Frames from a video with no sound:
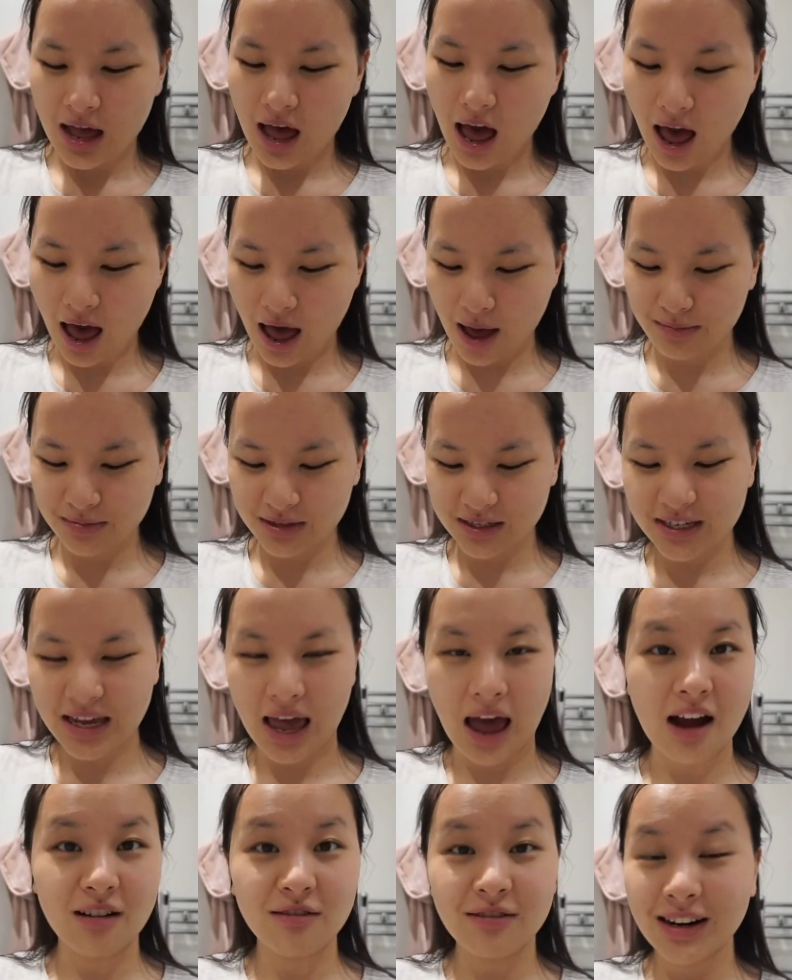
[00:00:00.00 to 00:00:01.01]
So
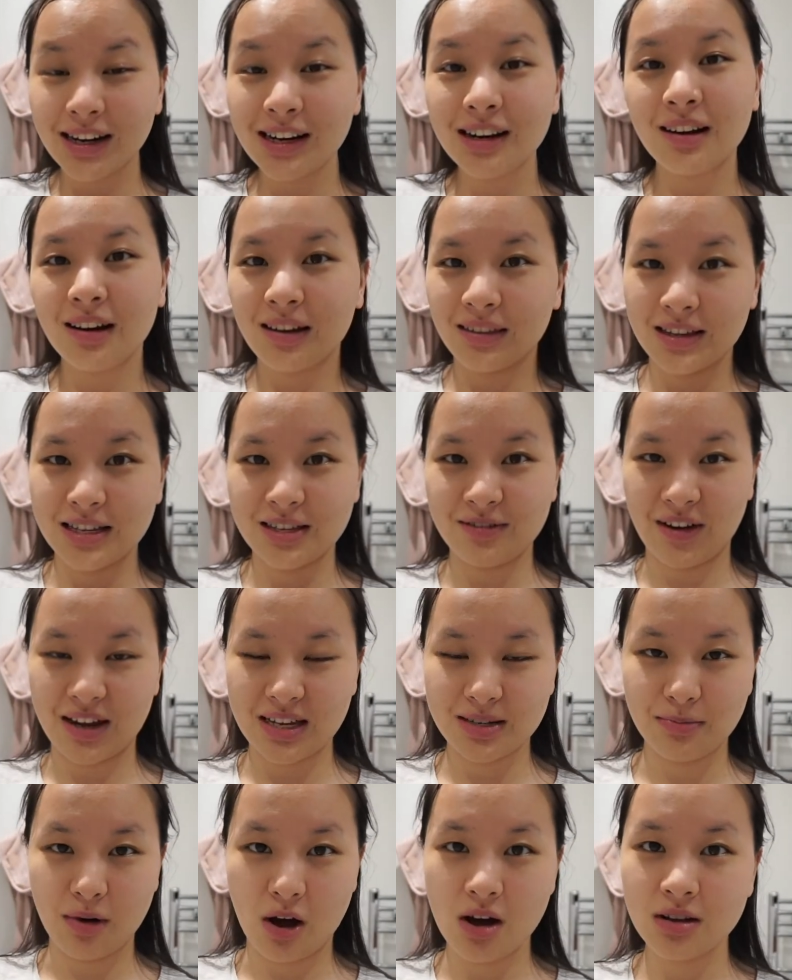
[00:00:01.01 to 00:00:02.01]
yeah, I really like this
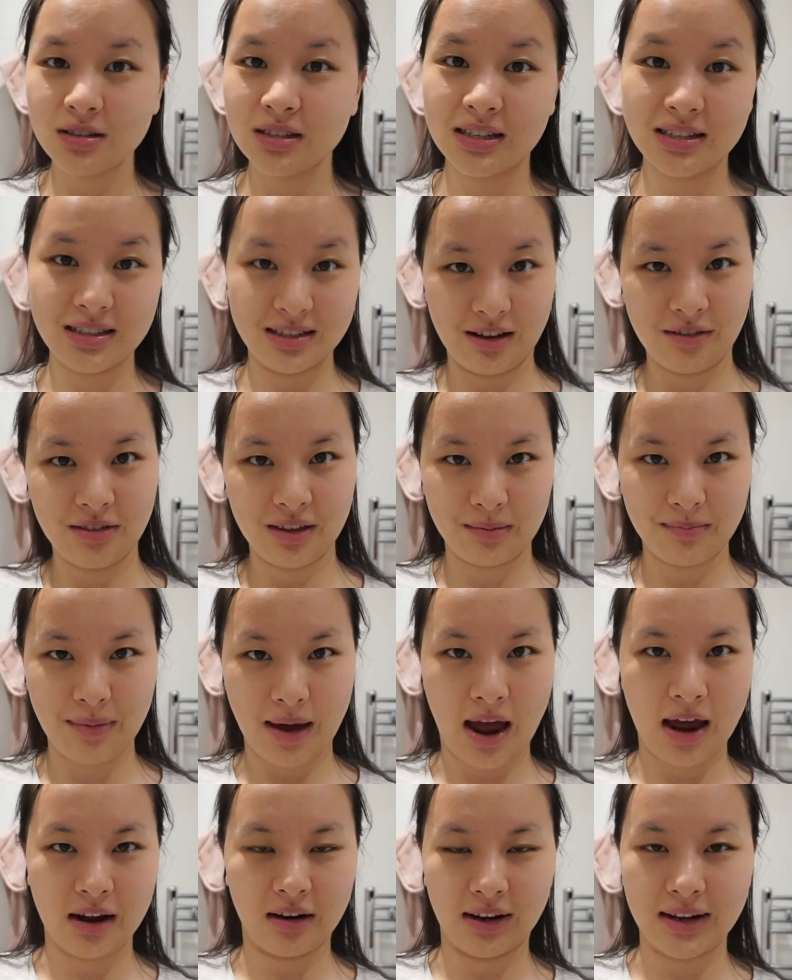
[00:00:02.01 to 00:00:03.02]
face mask. There's nothing
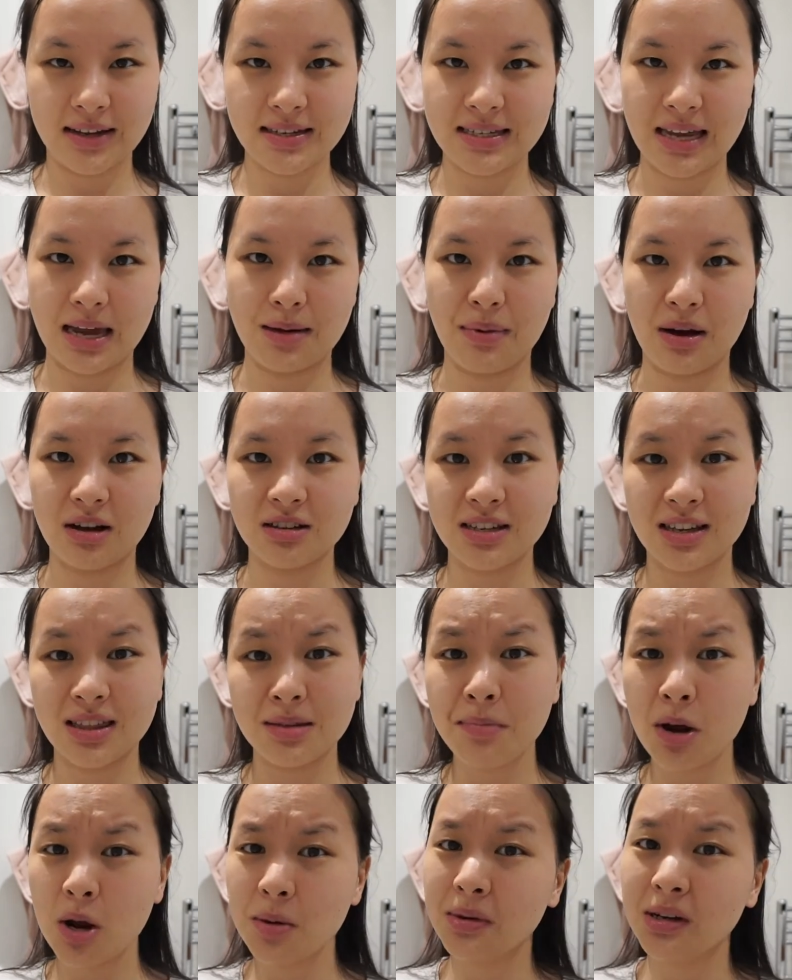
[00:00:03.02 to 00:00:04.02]
bad I can say about it at the
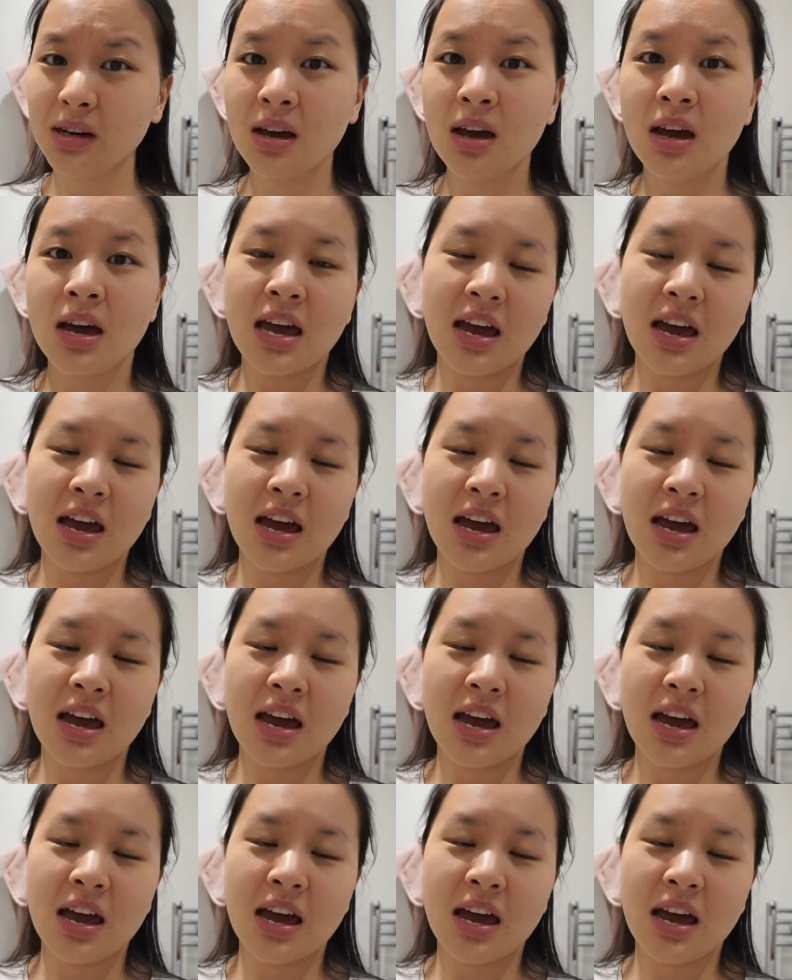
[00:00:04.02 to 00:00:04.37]
moment.